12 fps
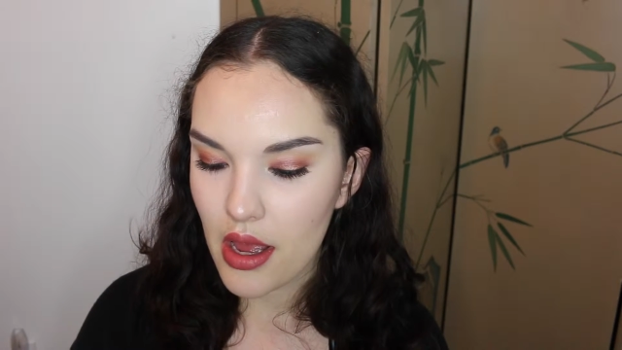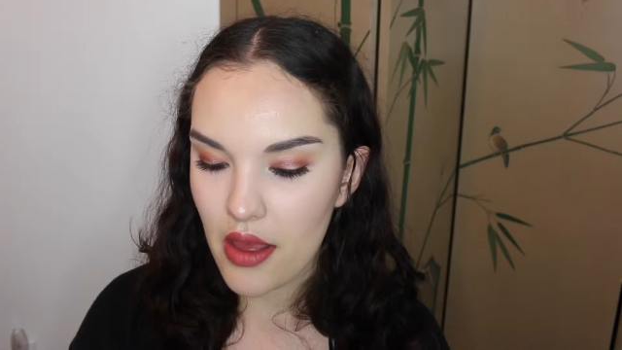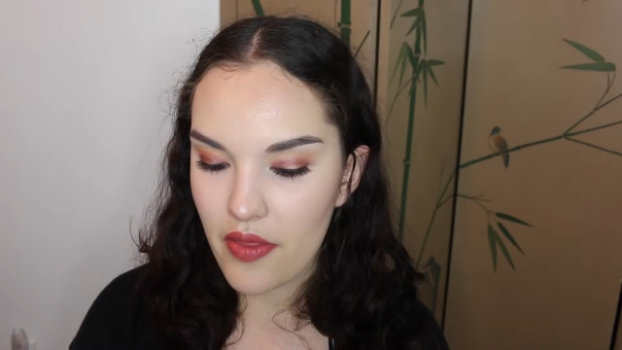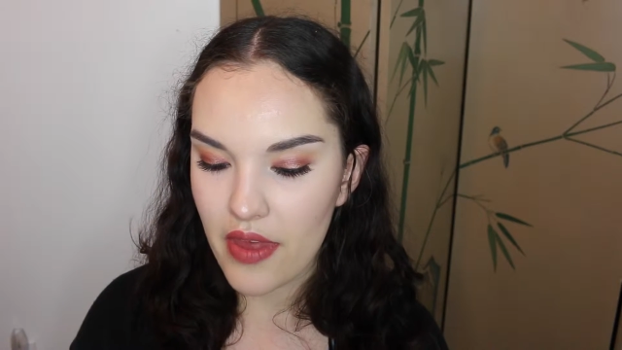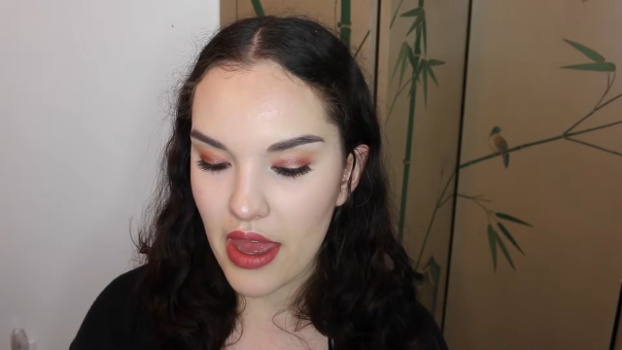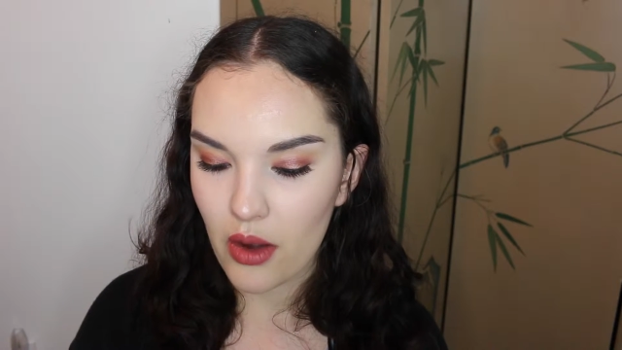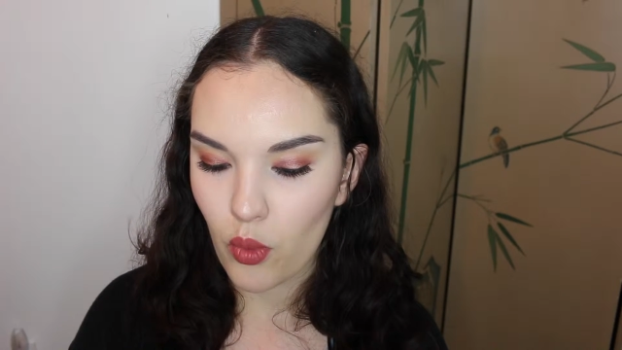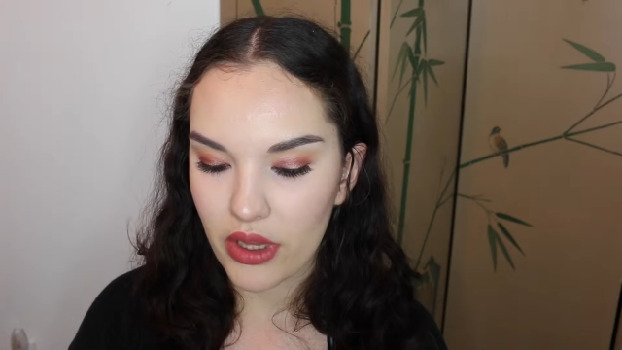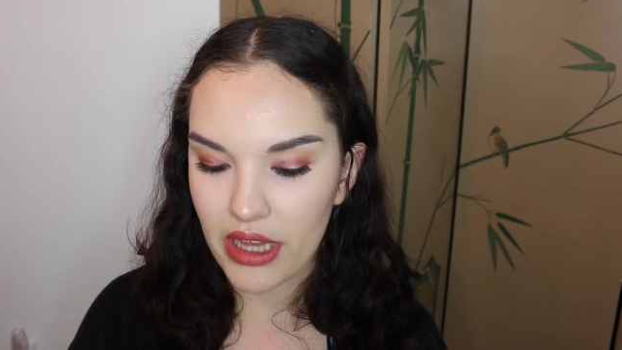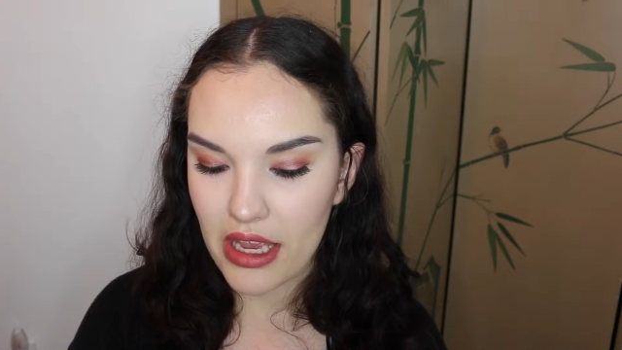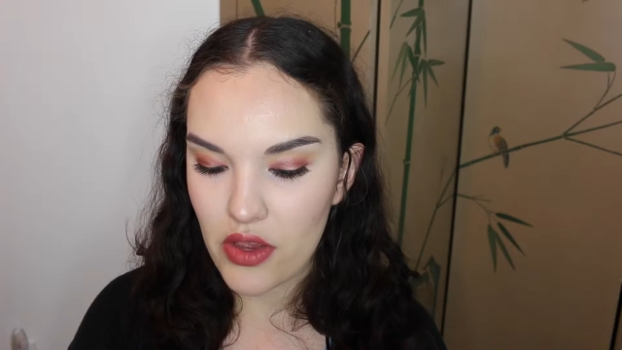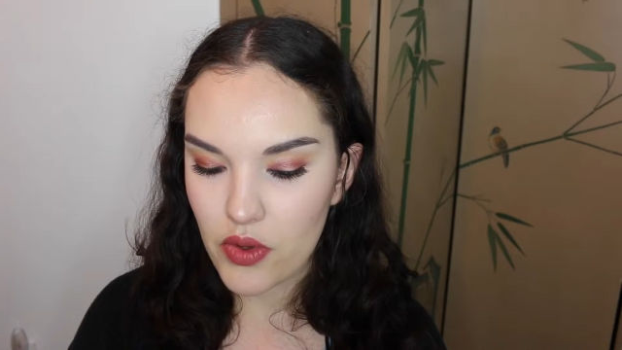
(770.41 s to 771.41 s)
than what
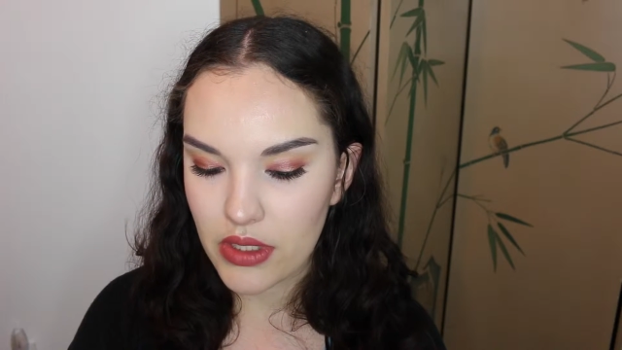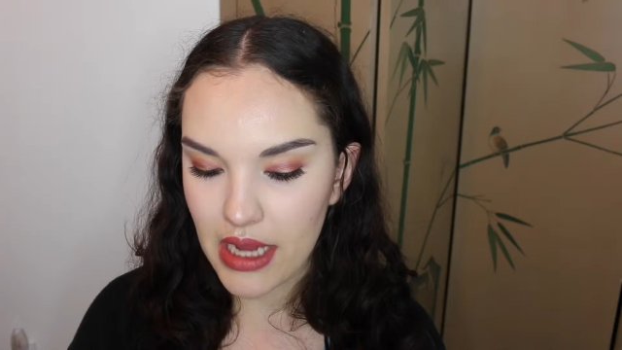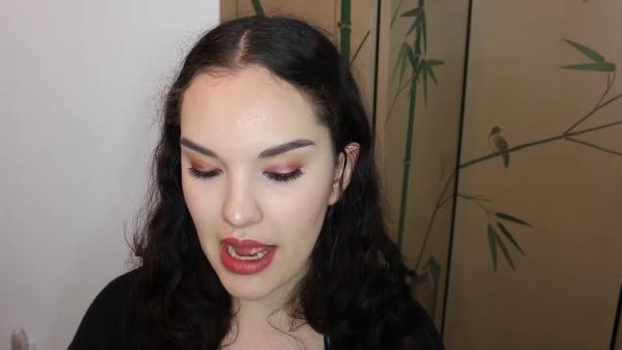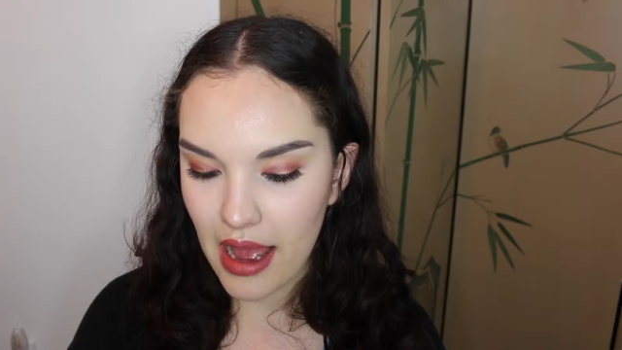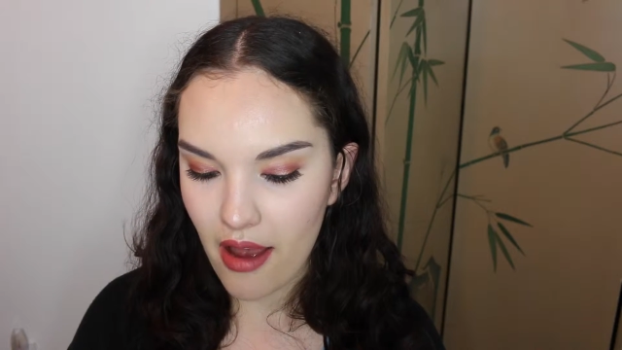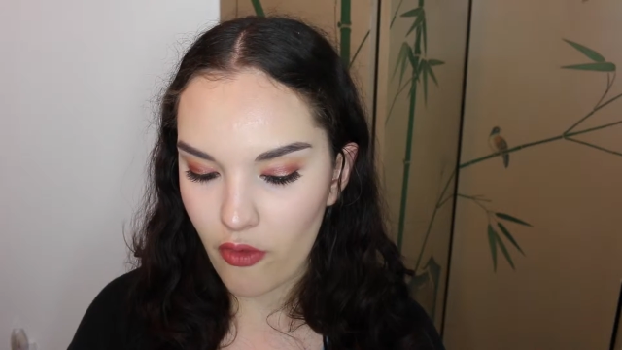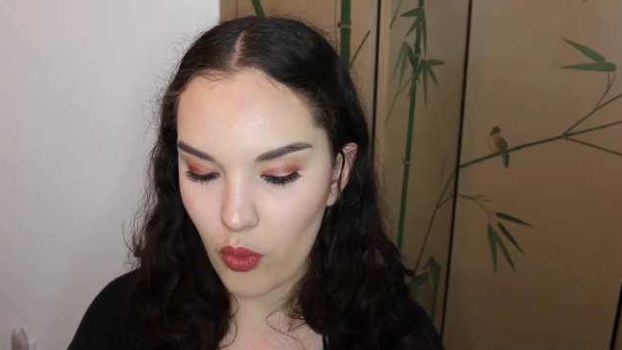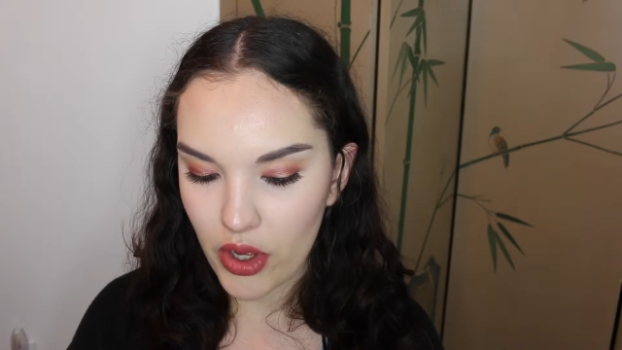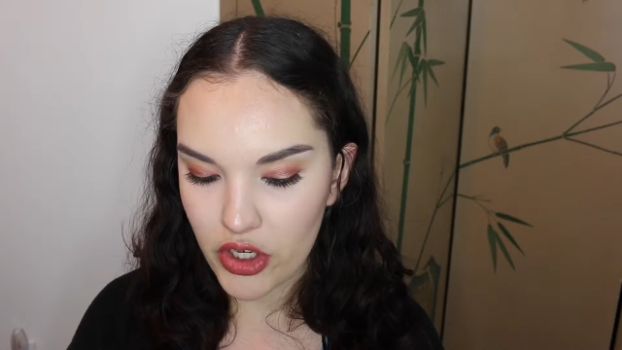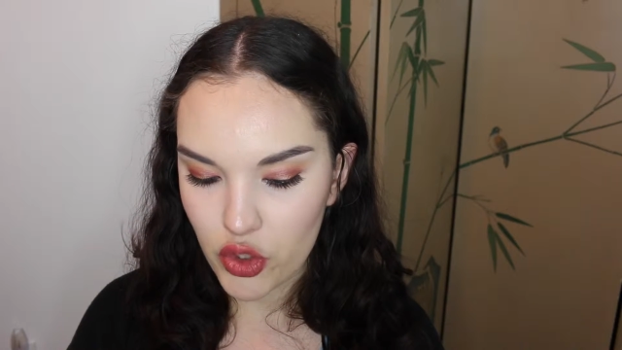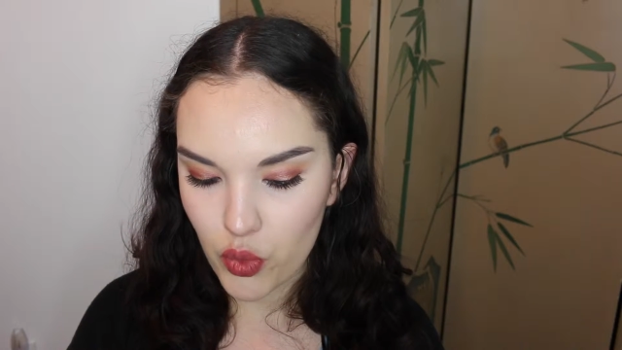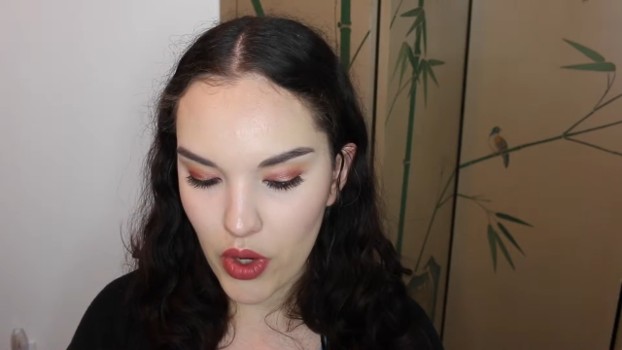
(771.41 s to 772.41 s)
they used to have,
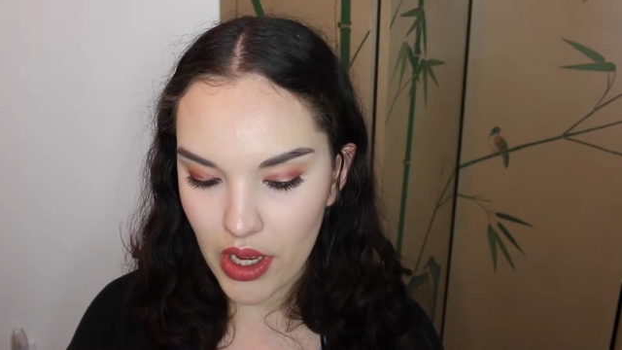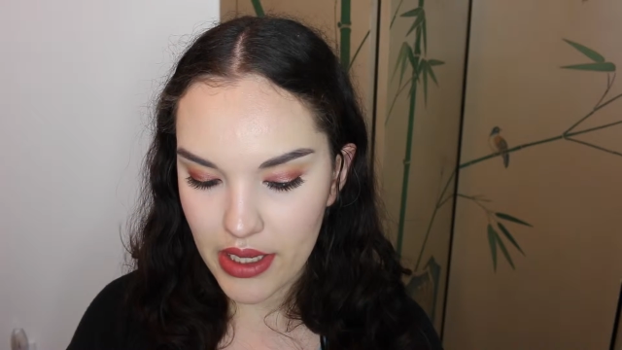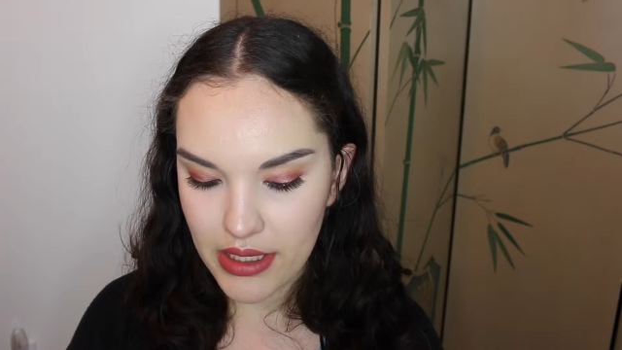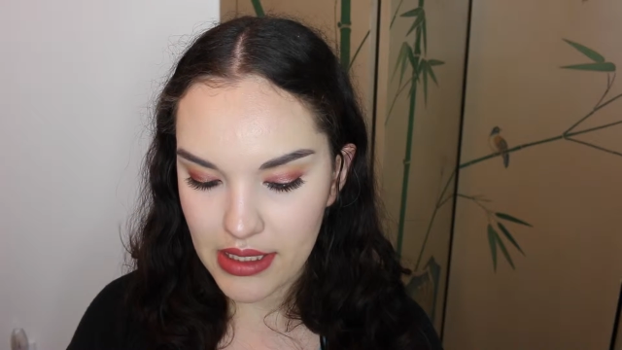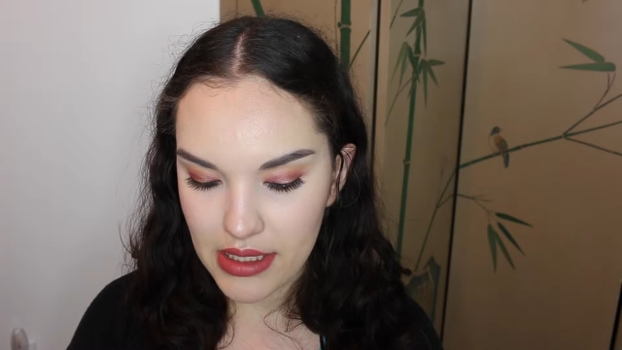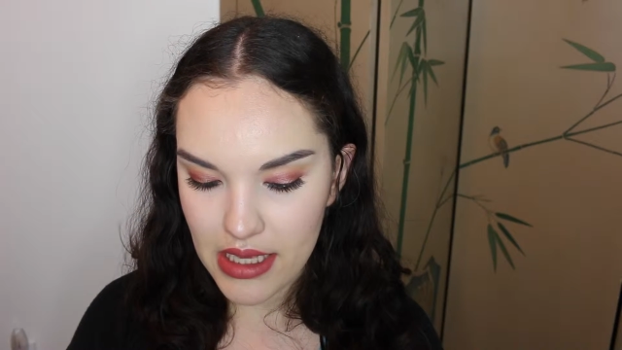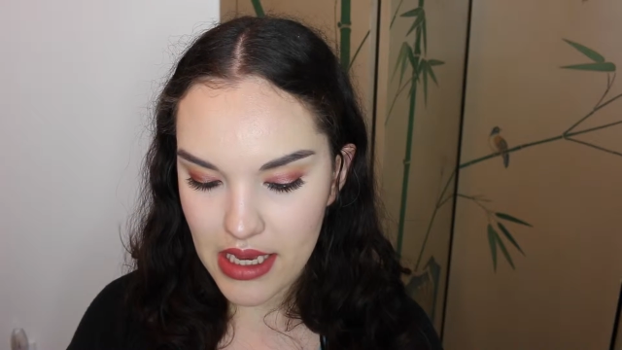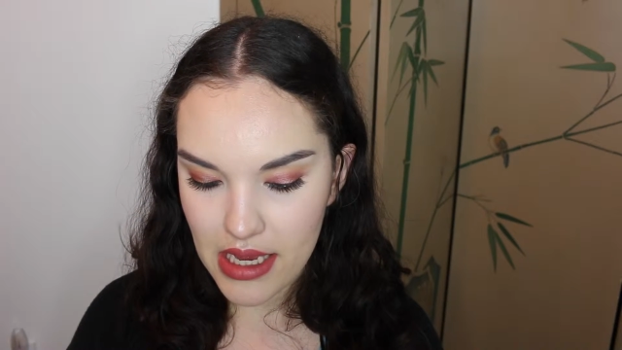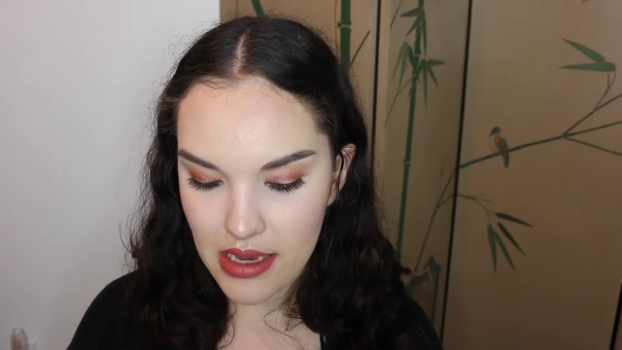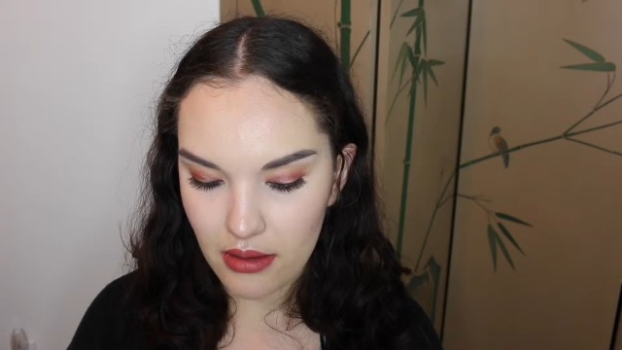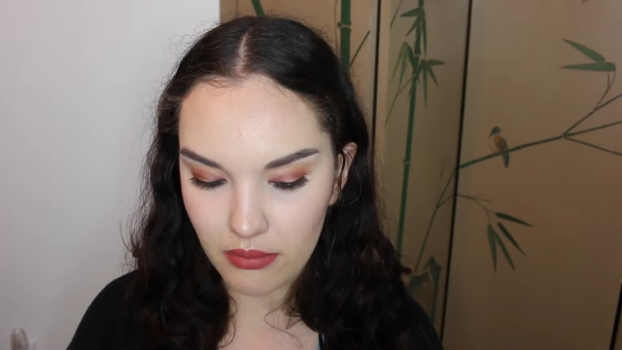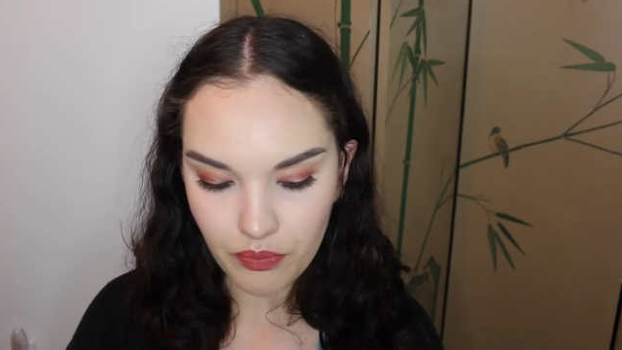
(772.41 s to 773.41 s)
which was the